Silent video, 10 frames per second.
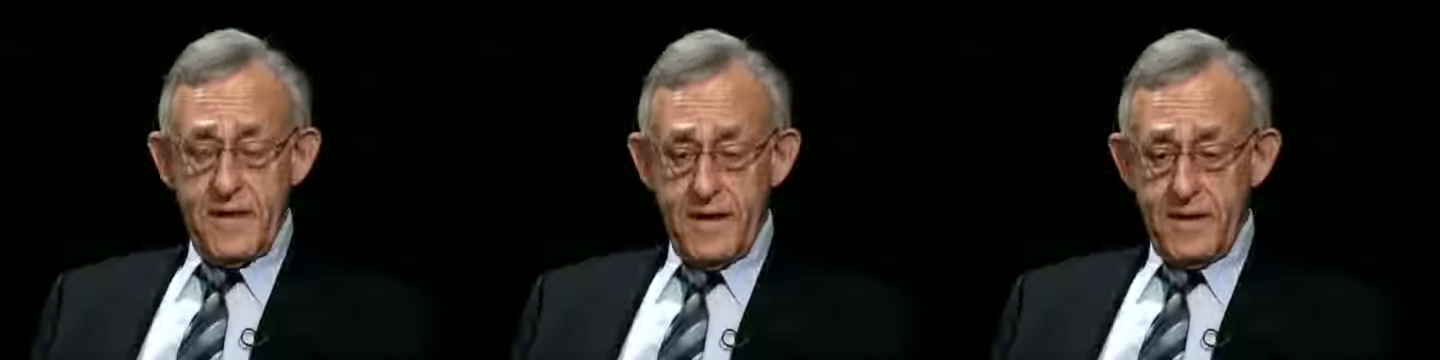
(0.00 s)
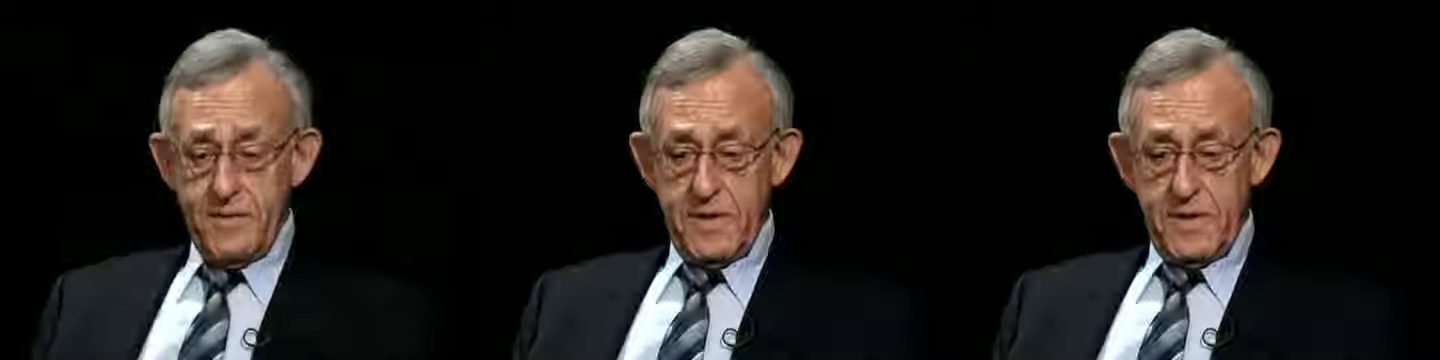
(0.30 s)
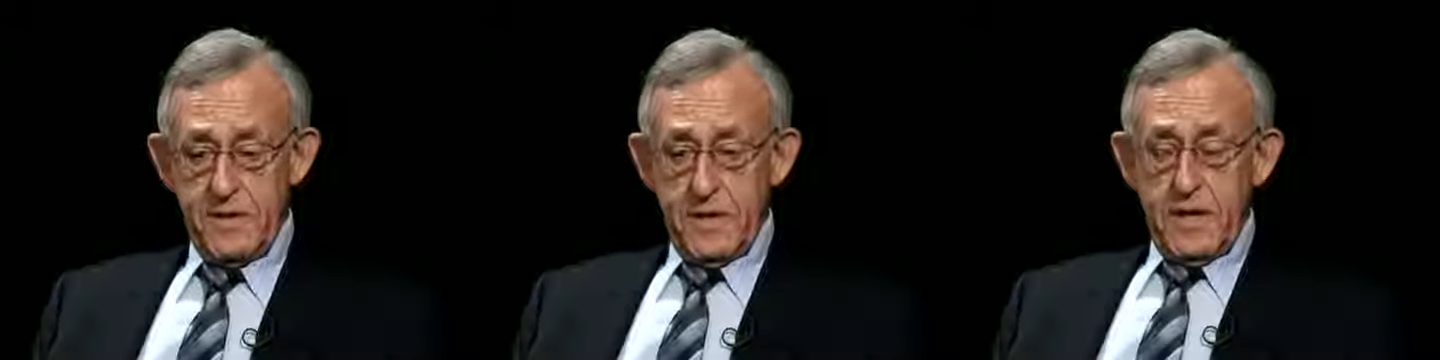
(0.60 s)
that I
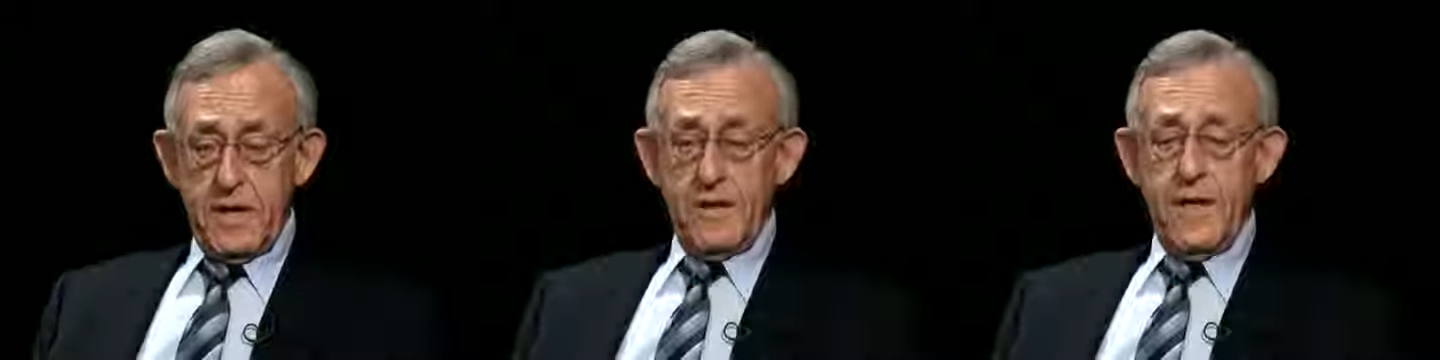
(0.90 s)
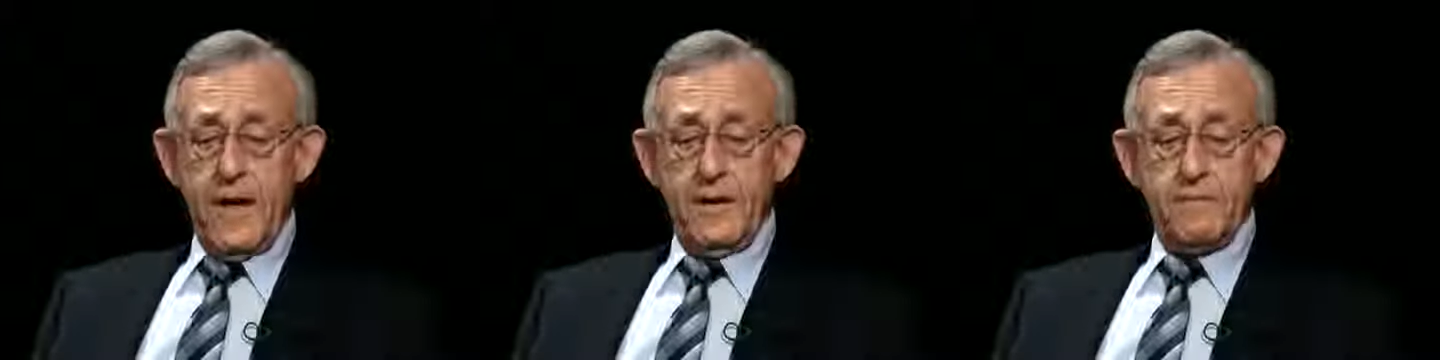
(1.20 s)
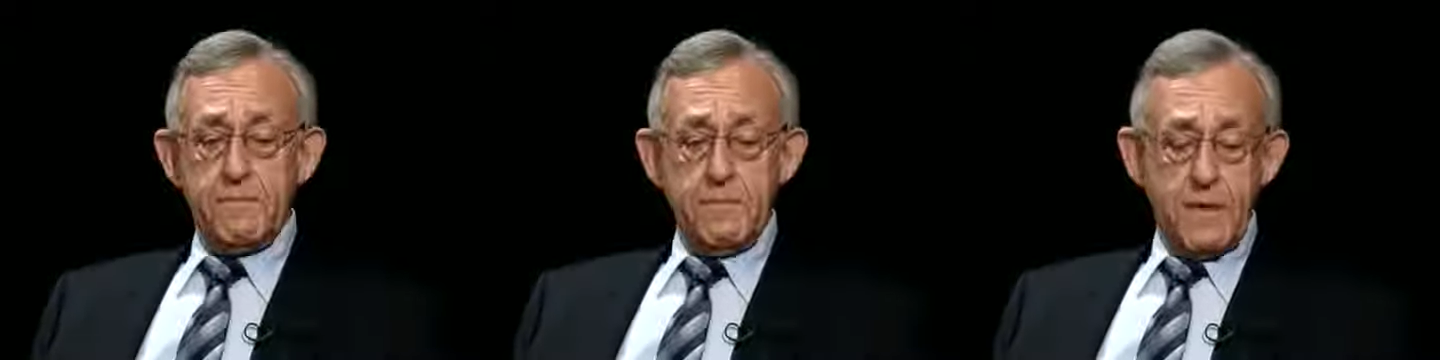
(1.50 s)
mean that
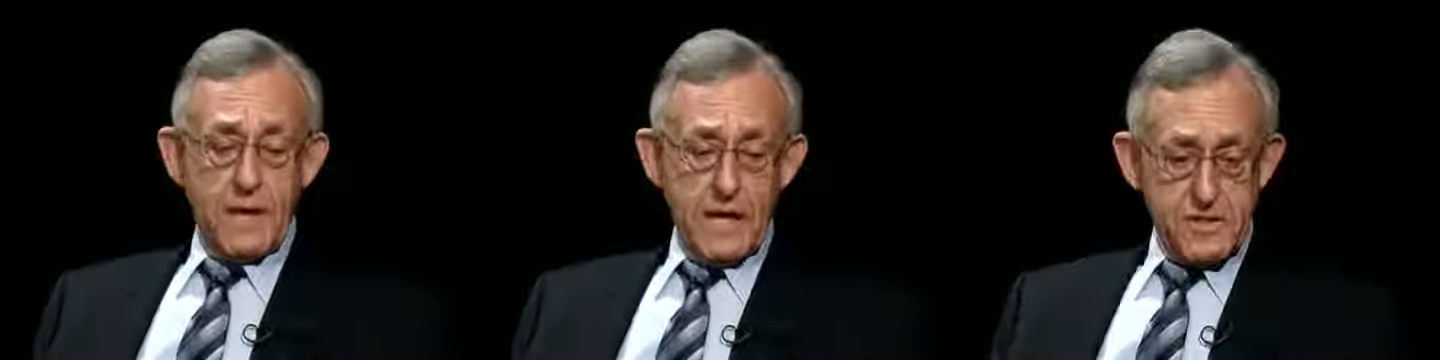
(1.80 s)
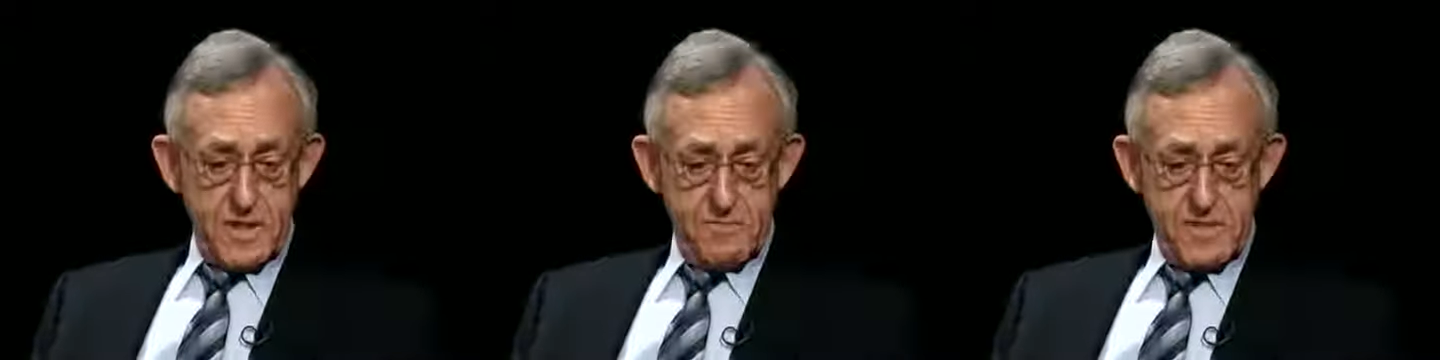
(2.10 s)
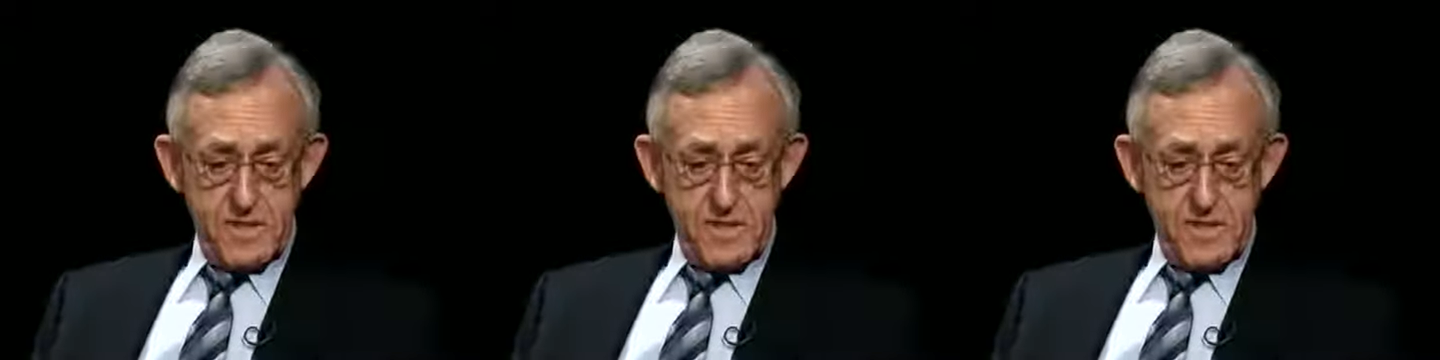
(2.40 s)
some